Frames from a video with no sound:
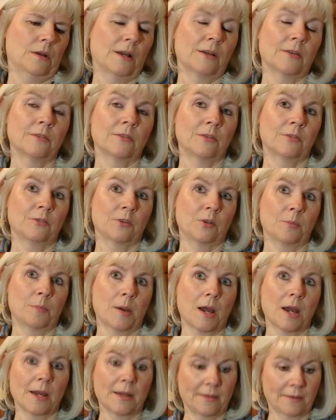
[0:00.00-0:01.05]
assisted
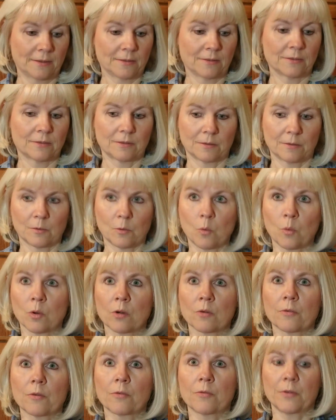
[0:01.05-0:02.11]
by this
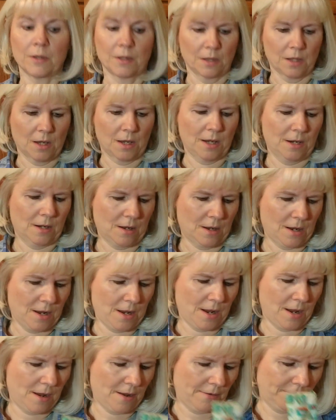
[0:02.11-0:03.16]
wonderful feline I
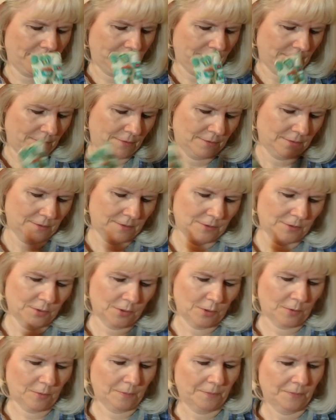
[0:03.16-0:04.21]
have.
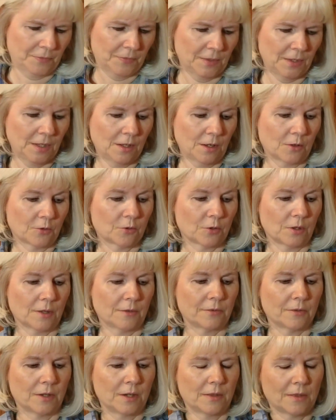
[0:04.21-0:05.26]
So he also
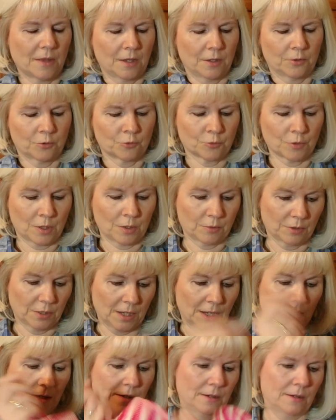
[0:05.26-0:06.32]
loves anything string
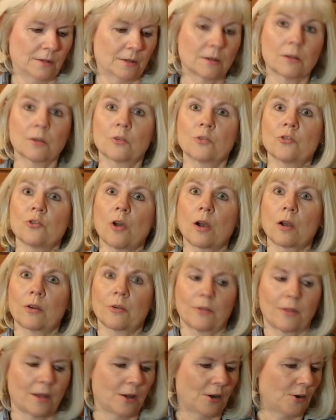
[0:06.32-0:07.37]
related.
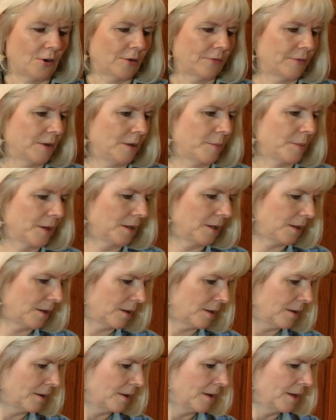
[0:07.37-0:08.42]
Shocker there, if anybody
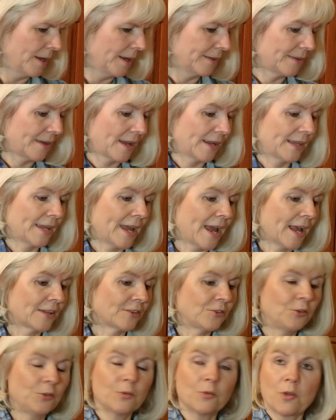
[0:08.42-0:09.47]
has had
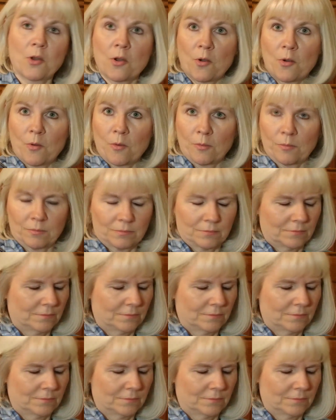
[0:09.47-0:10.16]
cats, you know.